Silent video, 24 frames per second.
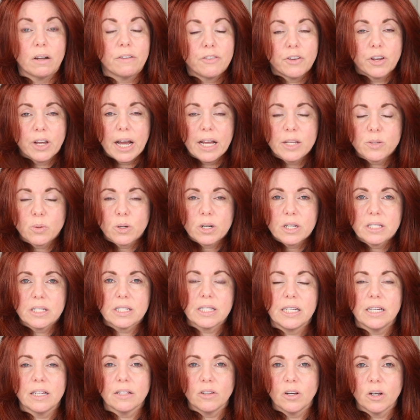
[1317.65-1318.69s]
If you guys want to
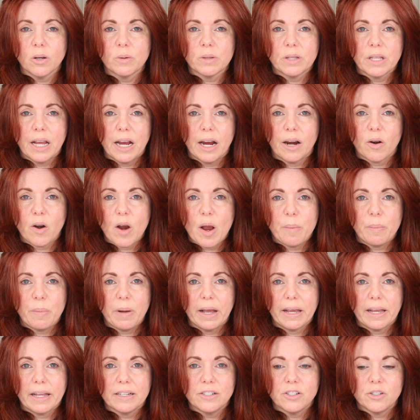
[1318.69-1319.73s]
see a look with the air wrap, I
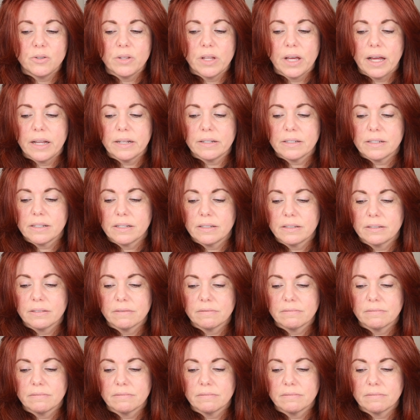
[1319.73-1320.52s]
can do that.